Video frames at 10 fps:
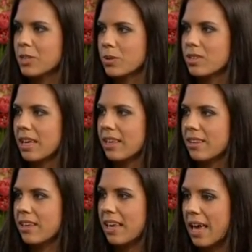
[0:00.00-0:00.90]
sexual
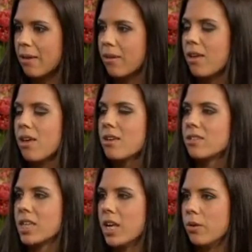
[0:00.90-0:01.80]
thing, yeah.
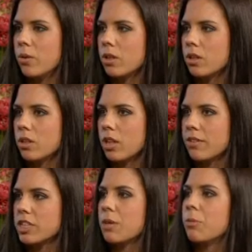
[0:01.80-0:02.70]
So,
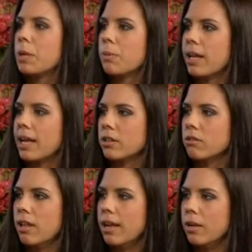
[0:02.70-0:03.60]
like, the type of people I had
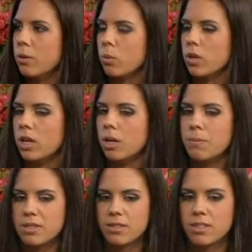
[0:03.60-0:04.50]
on there were
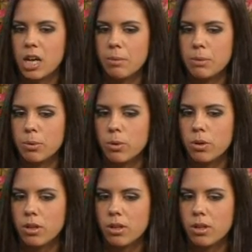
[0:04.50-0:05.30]
business-type people.